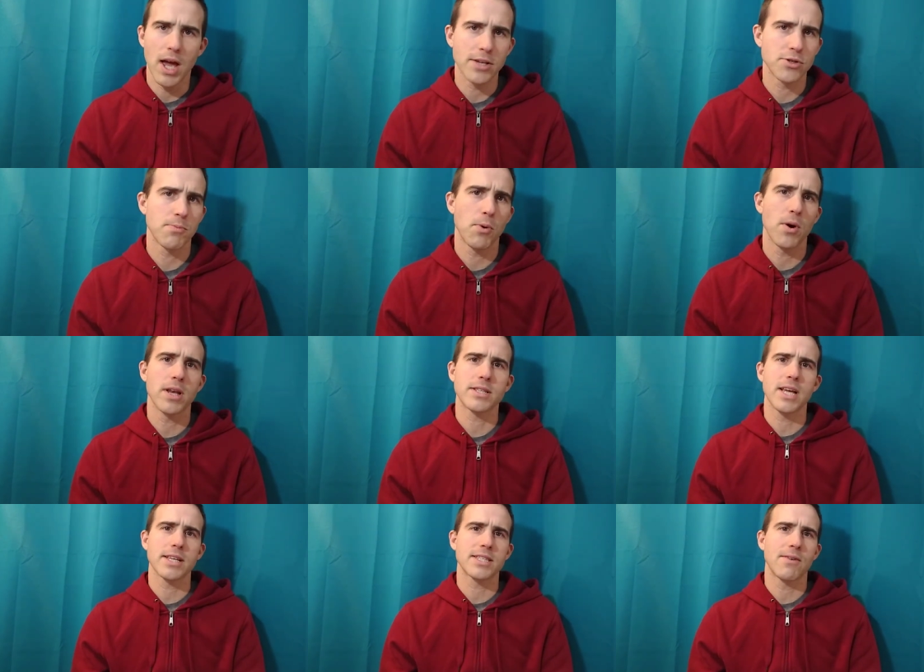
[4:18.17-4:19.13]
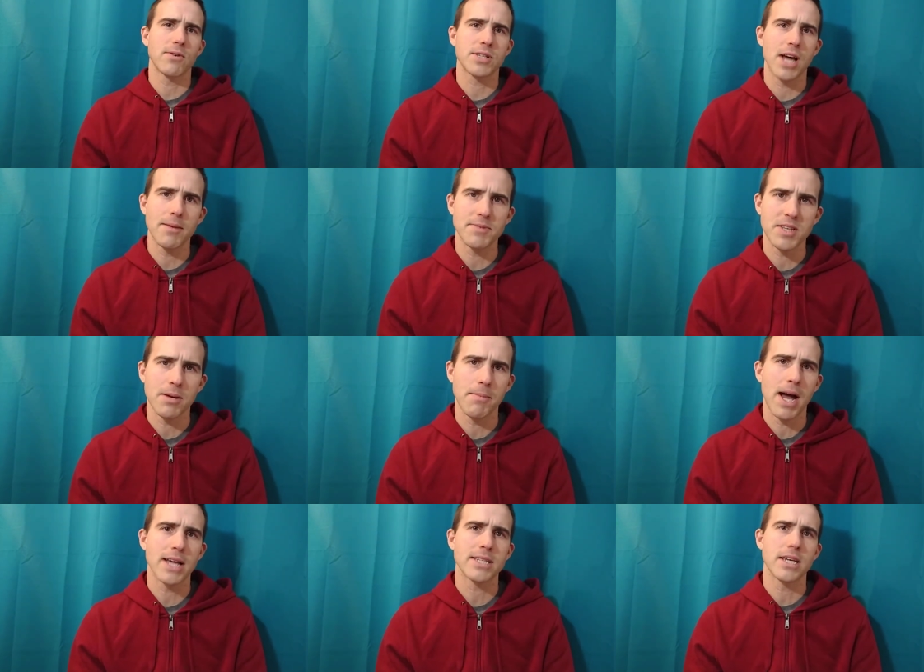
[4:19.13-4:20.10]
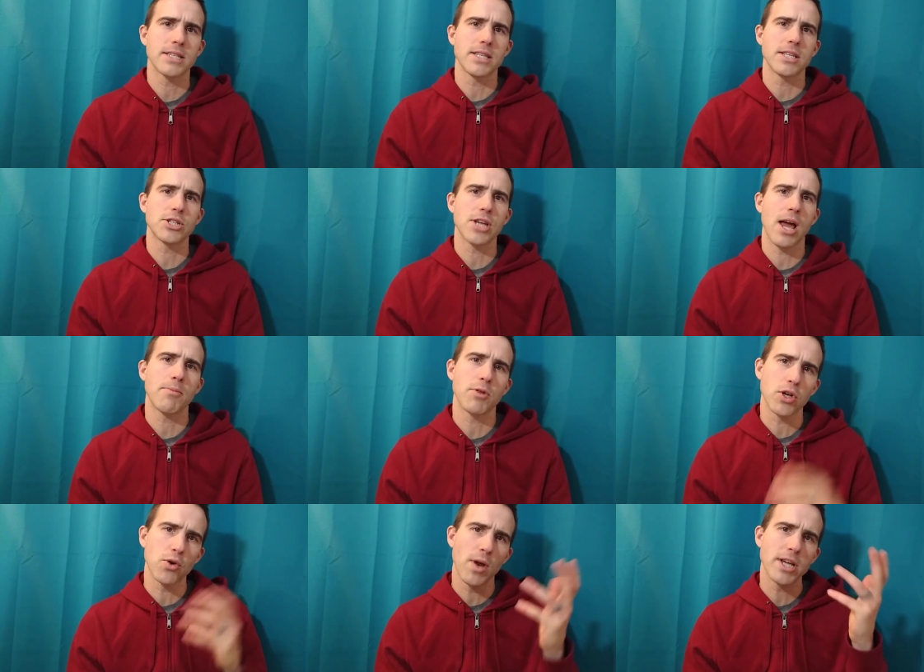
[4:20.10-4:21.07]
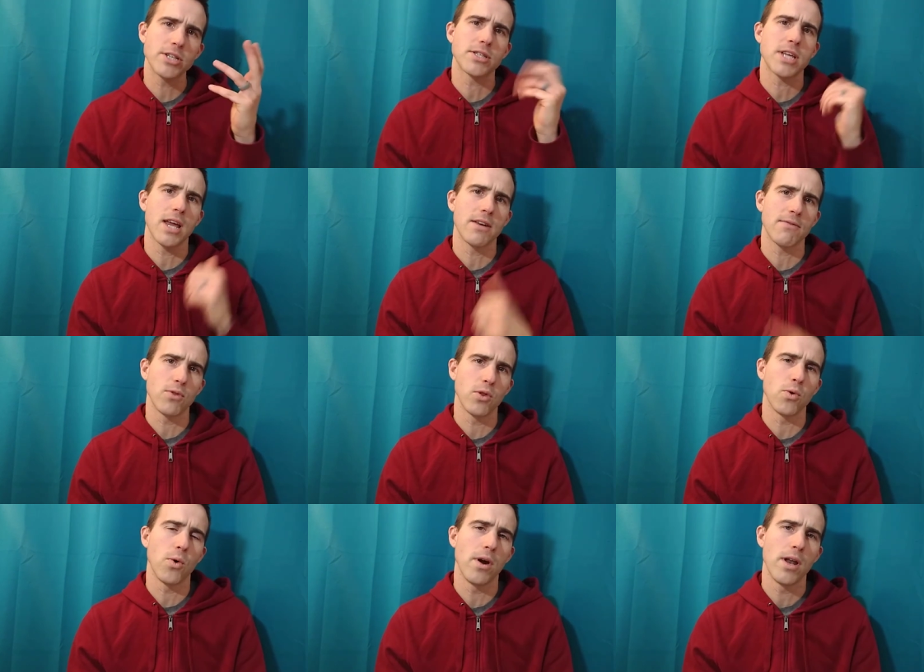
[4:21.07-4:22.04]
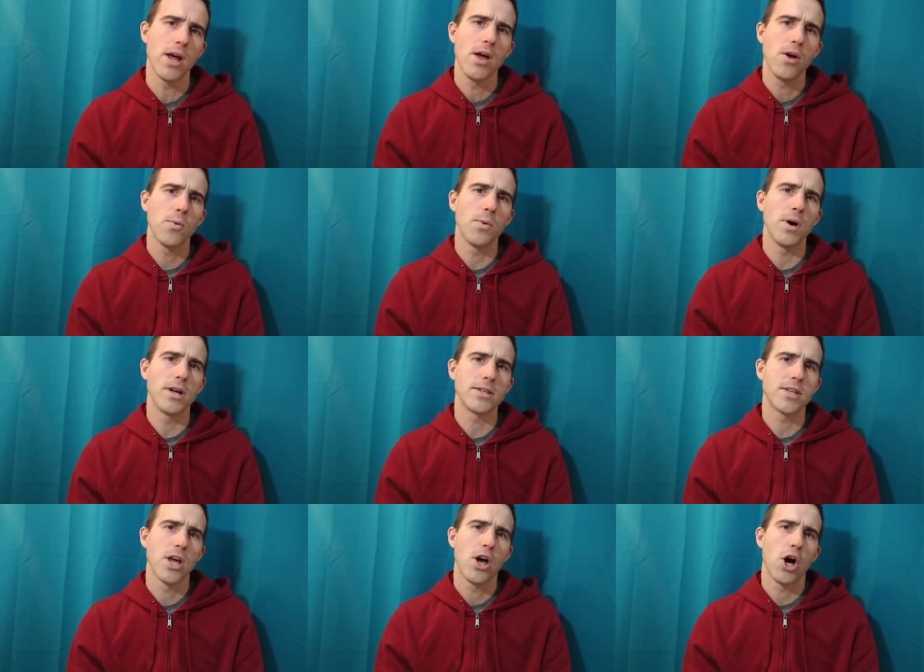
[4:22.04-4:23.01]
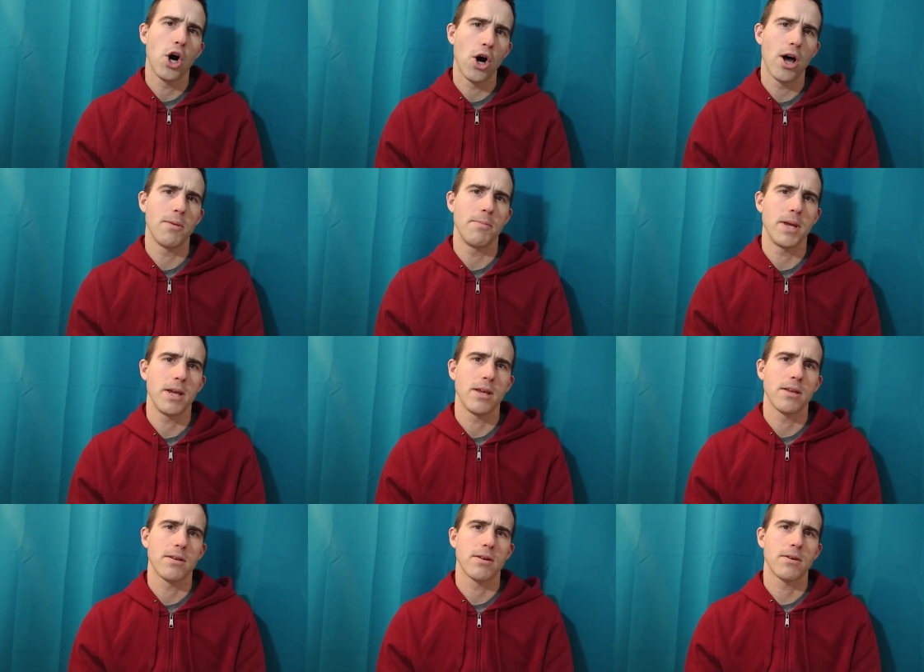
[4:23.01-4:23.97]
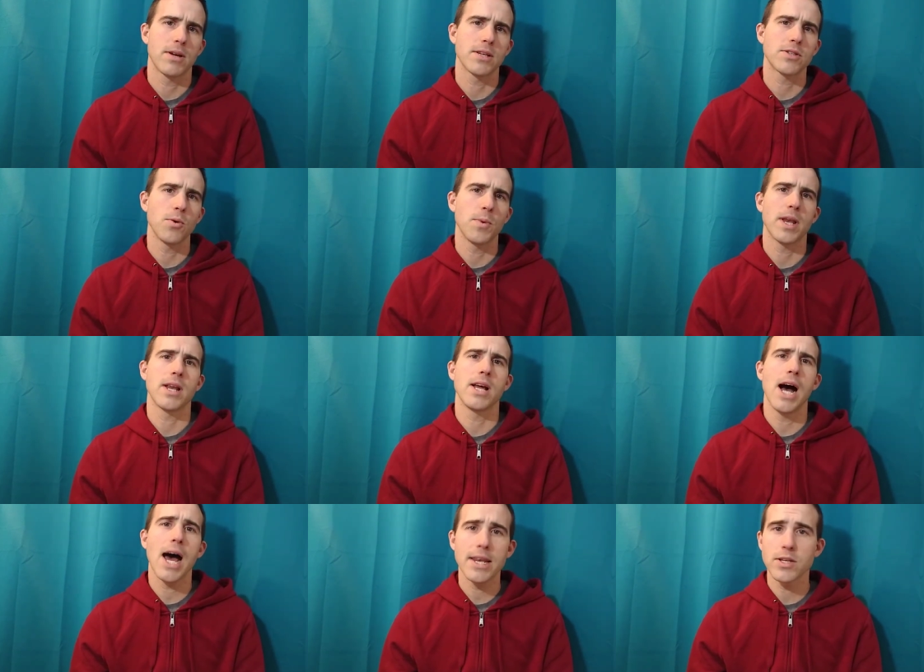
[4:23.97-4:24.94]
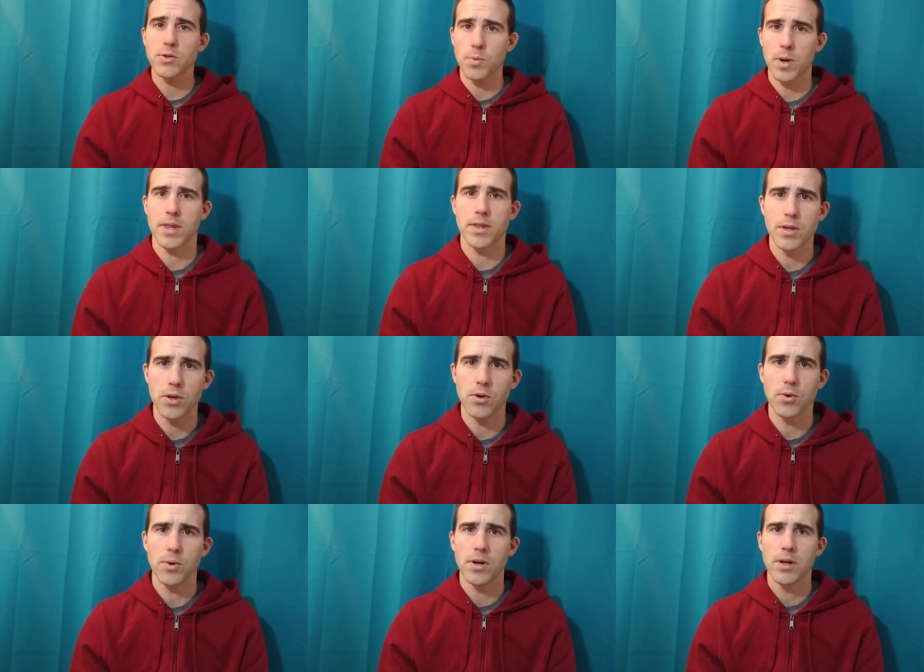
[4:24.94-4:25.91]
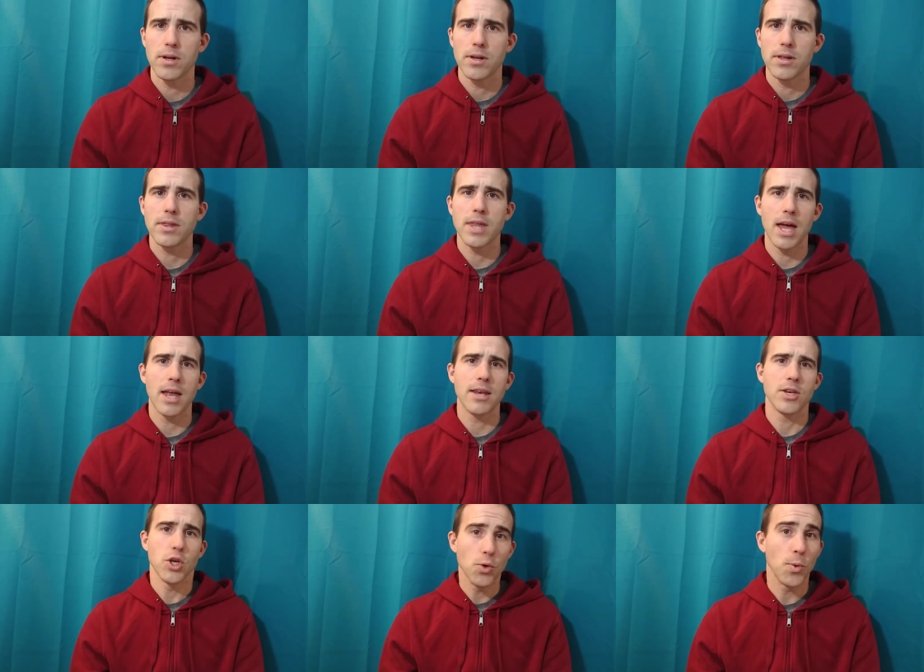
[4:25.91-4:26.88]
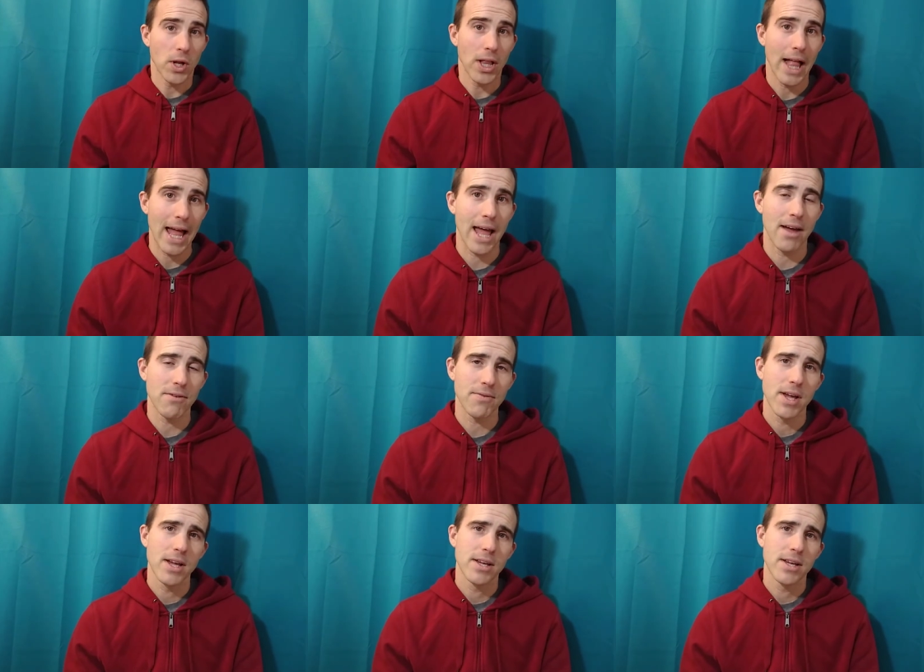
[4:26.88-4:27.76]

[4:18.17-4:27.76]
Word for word: Ezra pointed this out several times. Nehemiah says in this chapter, the gracious hand of the Lord was on me. Okay, so when God is with you, then you will have